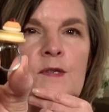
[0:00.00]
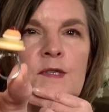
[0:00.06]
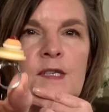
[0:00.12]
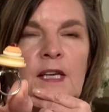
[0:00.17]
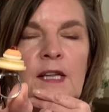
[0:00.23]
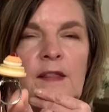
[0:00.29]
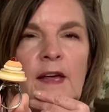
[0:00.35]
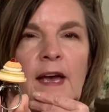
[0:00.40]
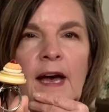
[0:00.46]

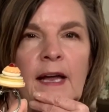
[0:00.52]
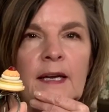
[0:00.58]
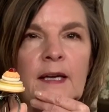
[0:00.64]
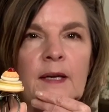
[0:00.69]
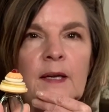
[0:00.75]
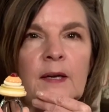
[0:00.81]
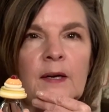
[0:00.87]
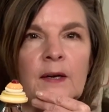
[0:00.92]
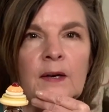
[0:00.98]
see that
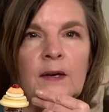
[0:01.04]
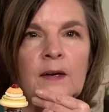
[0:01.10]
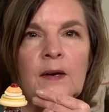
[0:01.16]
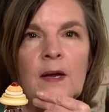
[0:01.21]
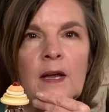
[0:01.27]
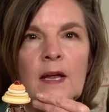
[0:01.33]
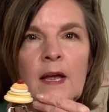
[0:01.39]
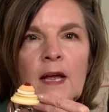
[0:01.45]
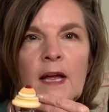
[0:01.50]
here.
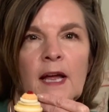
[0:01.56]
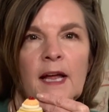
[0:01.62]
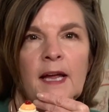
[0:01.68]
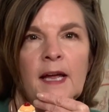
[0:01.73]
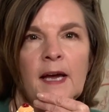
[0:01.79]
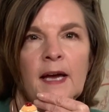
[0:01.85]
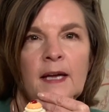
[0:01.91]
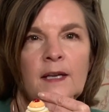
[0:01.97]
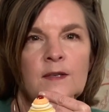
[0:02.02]

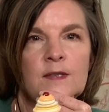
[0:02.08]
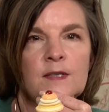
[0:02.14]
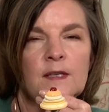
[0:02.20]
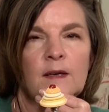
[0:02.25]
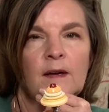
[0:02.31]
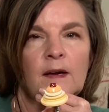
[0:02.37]
And